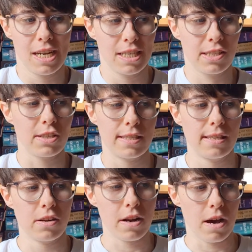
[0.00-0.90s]
so it's
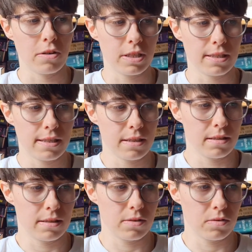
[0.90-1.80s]
still not out. It's
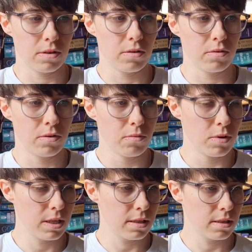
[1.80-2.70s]
still, the
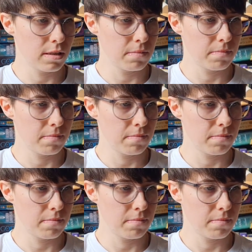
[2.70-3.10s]
release is